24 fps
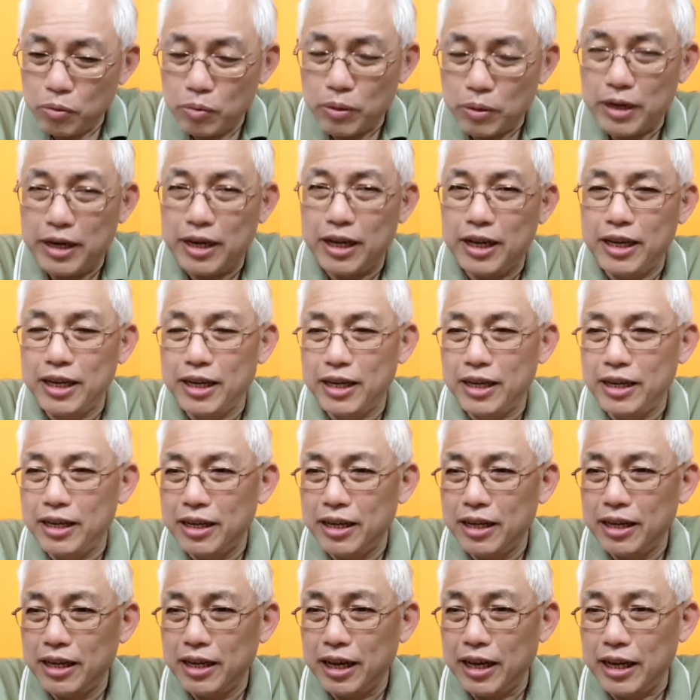Whether
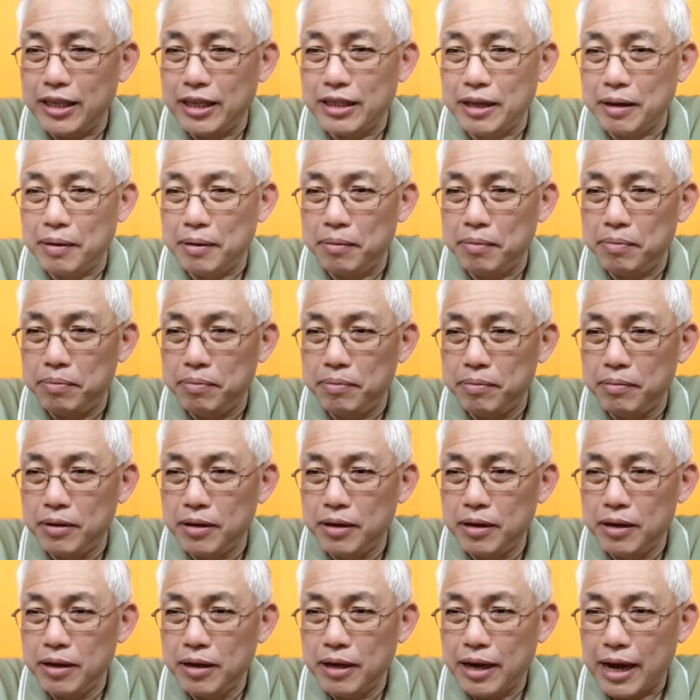he's a
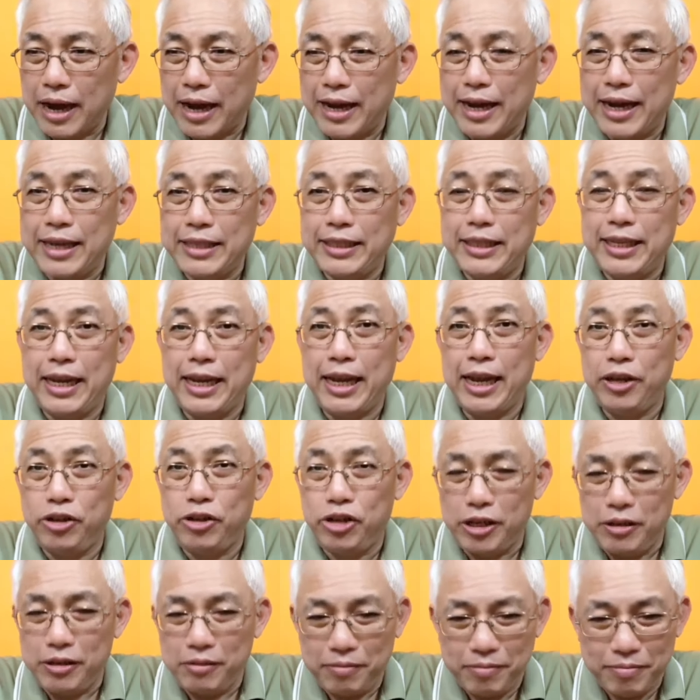PSD
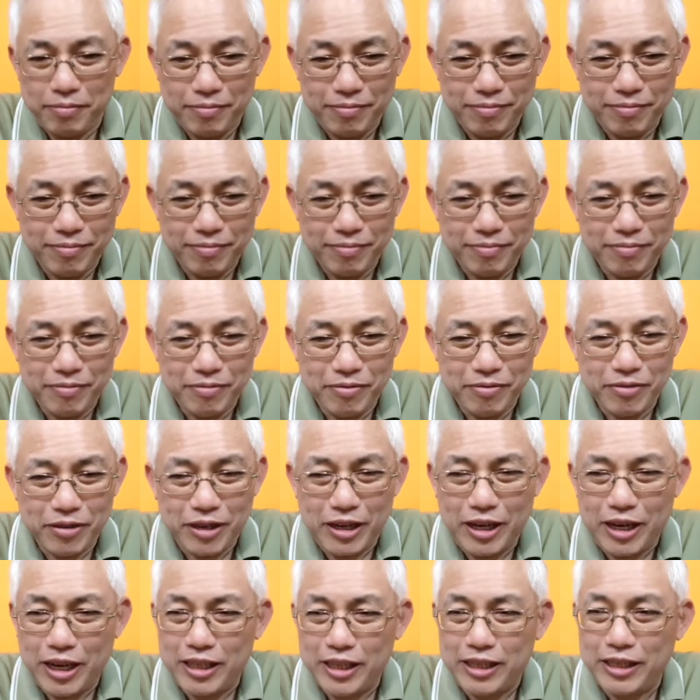agent,
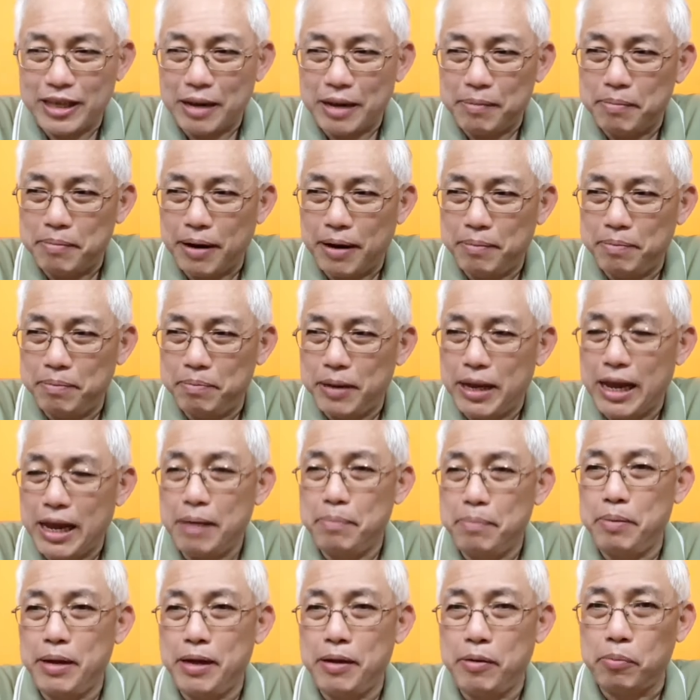whether it's sent by
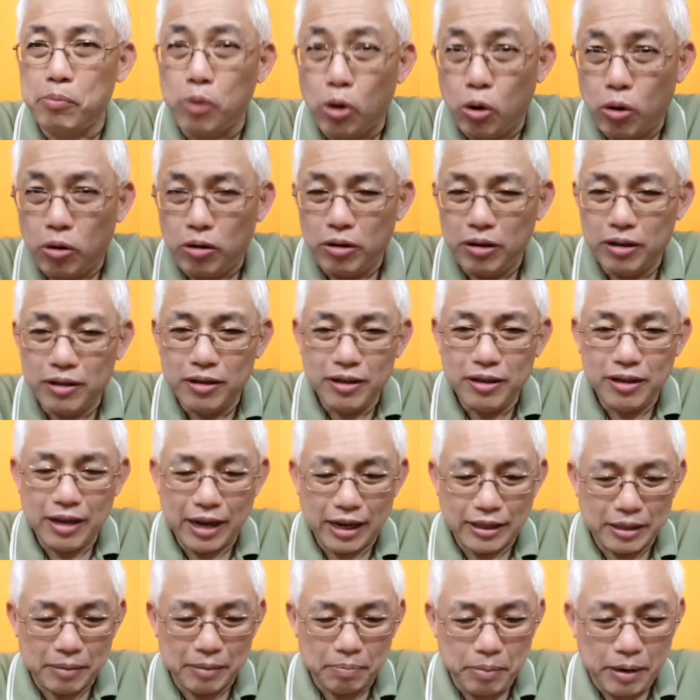PAP mole
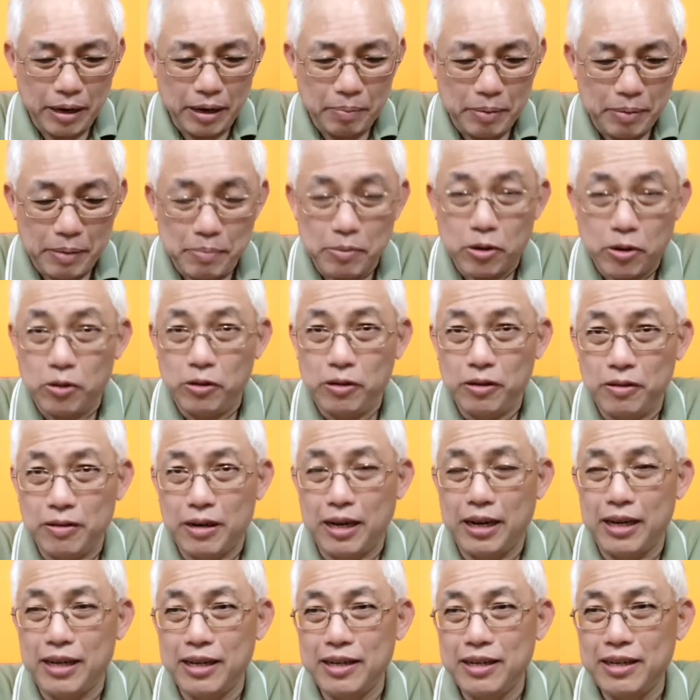as a PAP mole,
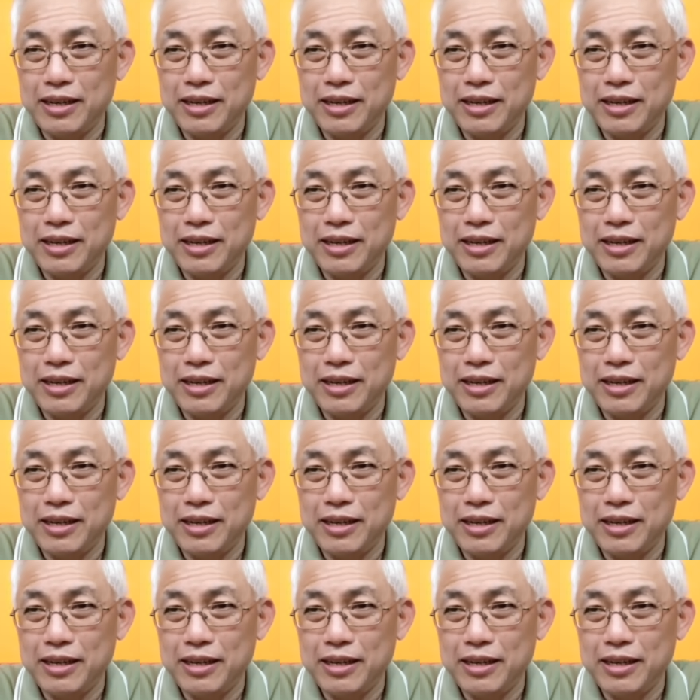right?